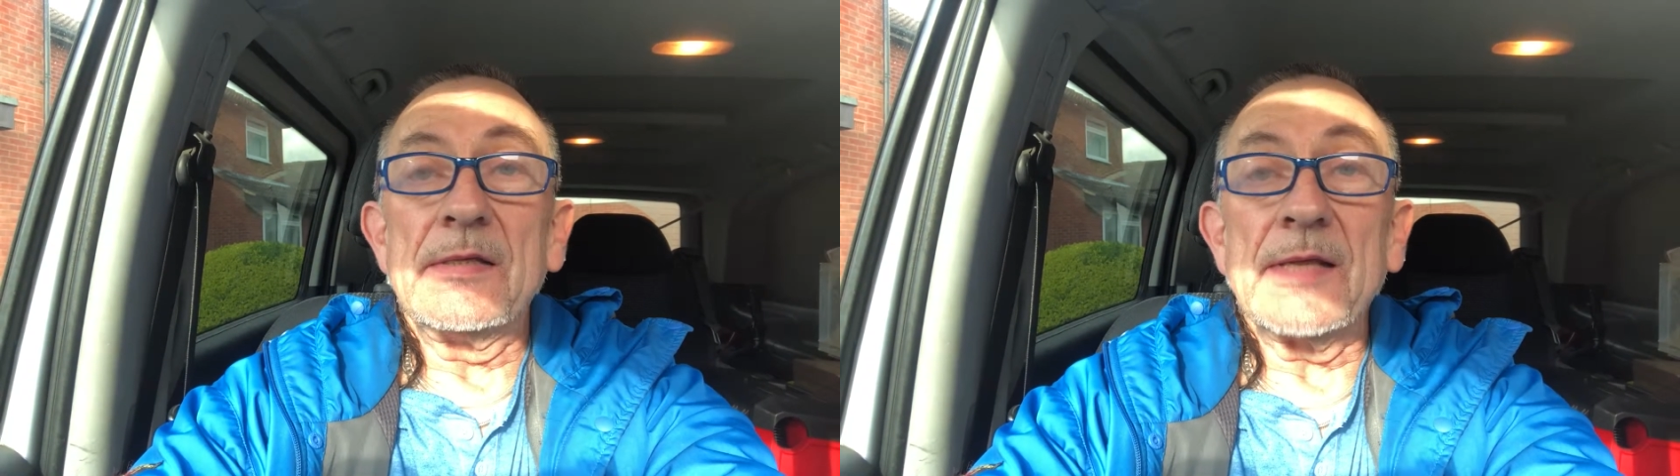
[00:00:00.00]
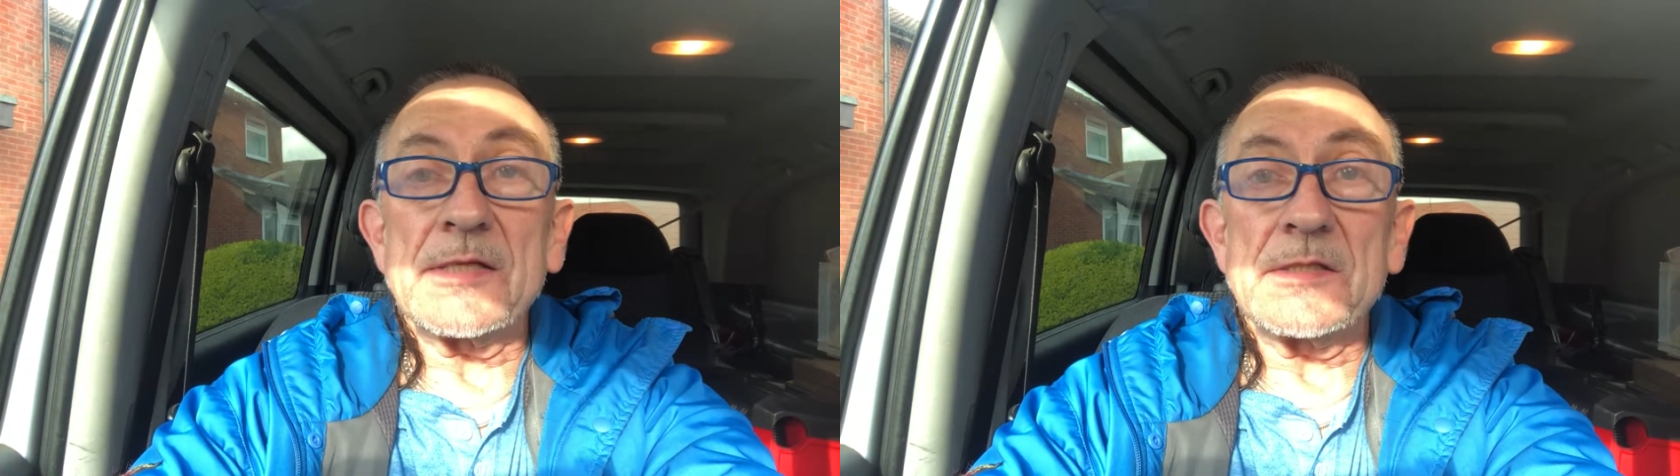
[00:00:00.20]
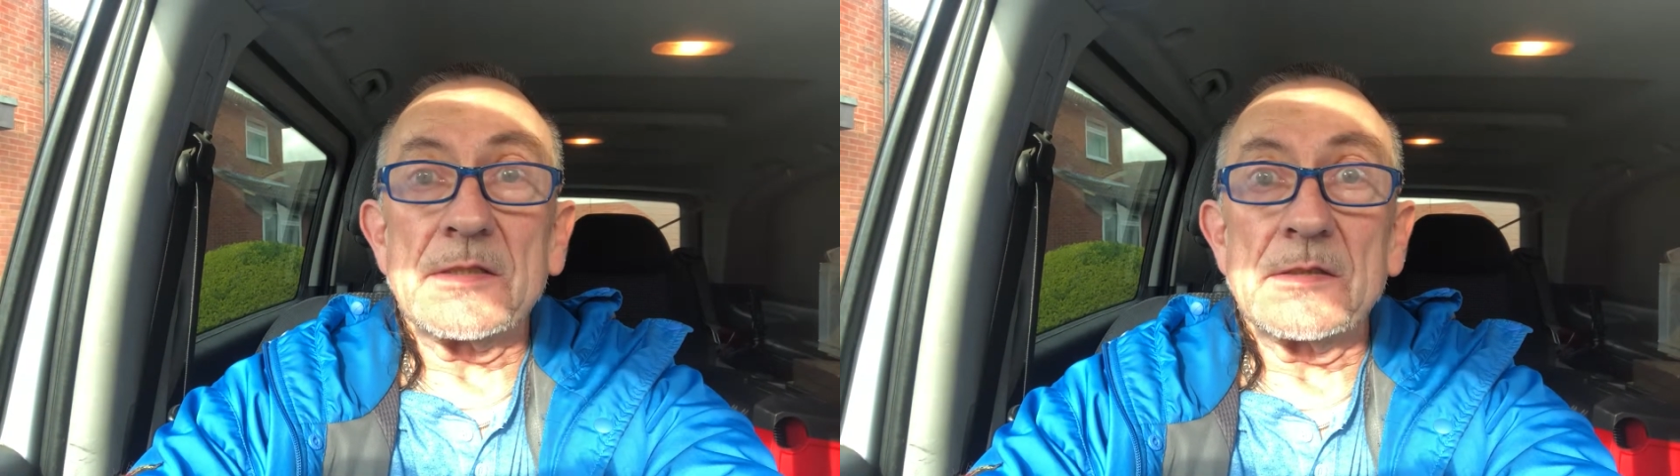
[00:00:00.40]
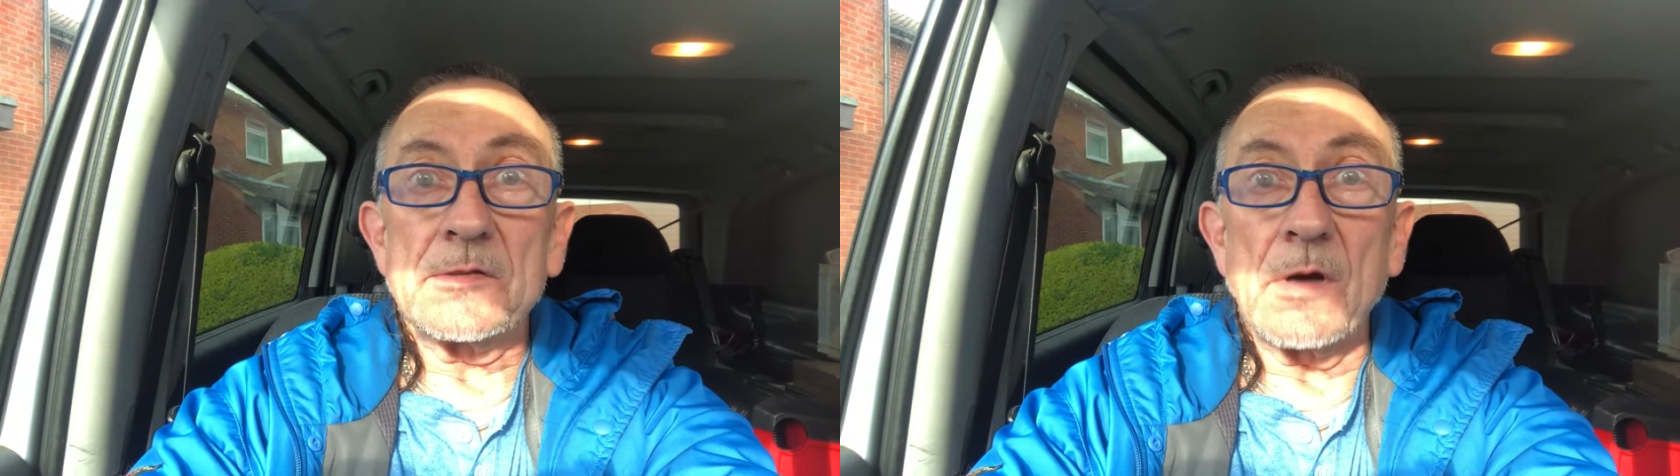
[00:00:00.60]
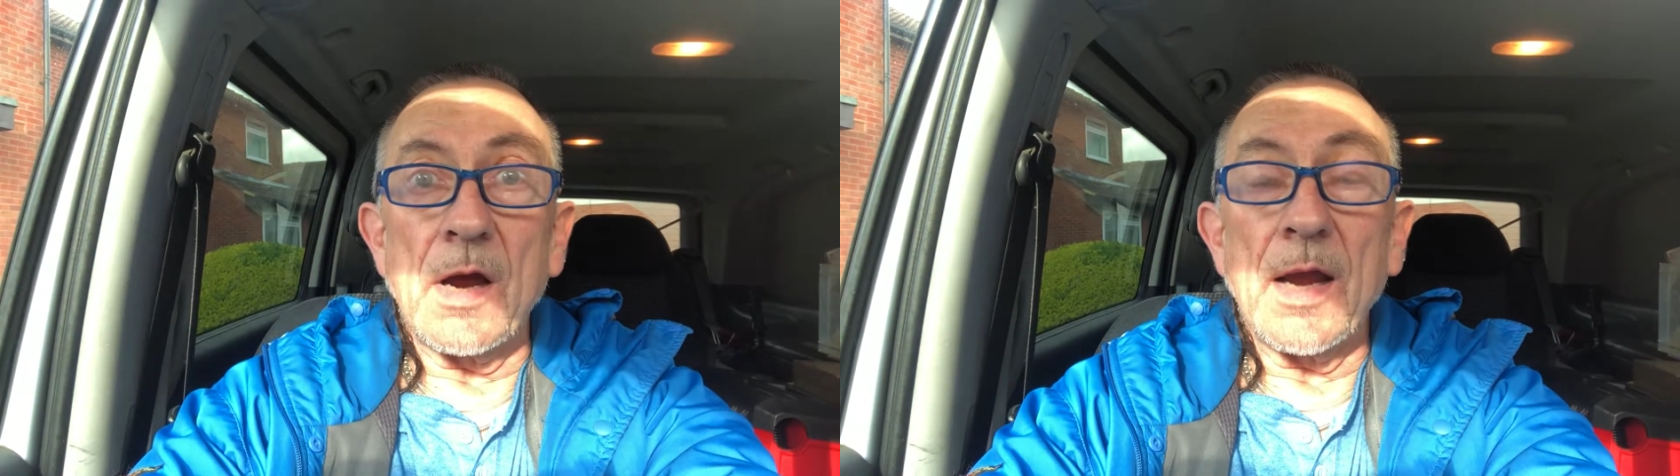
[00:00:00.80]
next thing to
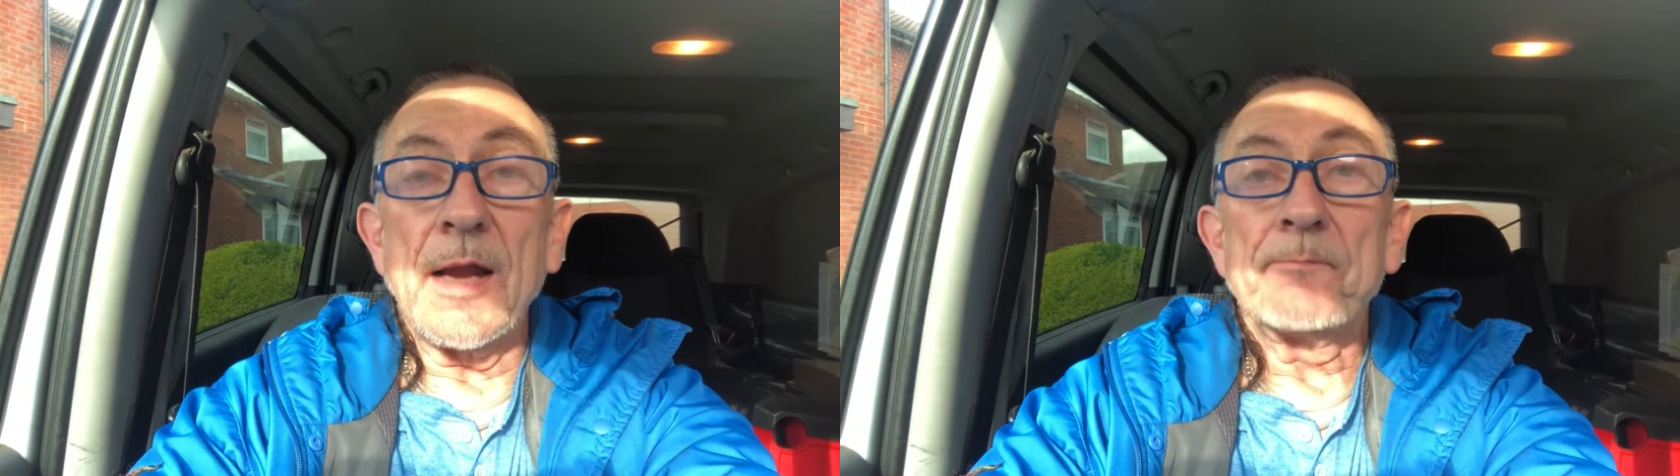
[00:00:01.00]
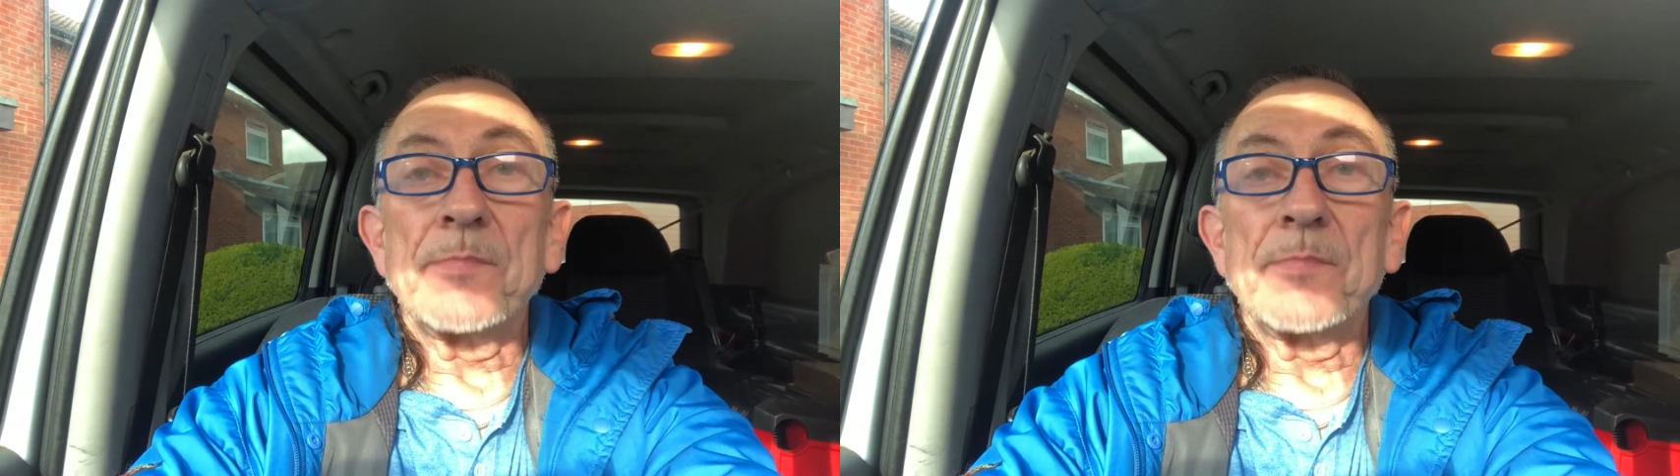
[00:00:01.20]
try